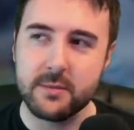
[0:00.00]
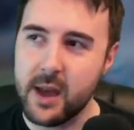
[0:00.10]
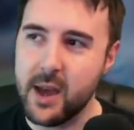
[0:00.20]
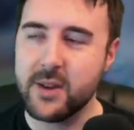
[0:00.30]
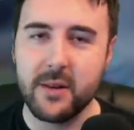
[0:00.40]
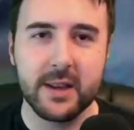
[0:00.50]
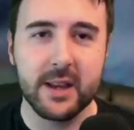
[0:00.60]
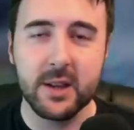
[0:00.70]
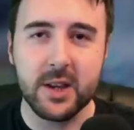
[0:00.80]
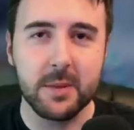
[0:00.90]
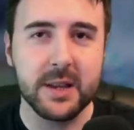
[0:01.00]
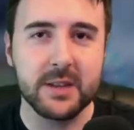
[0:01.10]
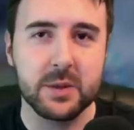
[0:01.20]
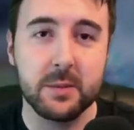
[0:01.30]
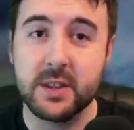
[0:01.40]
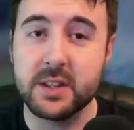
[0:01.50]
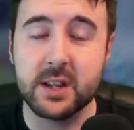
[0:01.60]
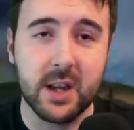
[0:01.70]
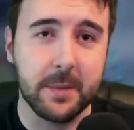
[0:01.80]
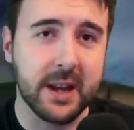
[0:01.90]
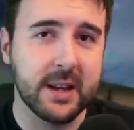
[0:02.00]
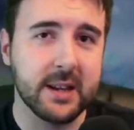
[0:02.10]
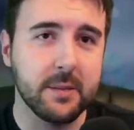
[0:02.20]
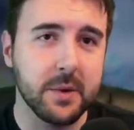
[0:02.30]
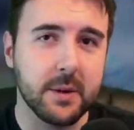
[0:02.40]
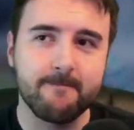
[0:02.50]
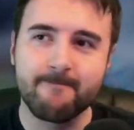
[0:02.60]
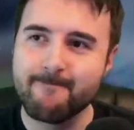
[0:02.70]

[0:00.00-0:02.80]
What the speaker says: Every now and again you're going to blitz with him and it's going to come in handy, but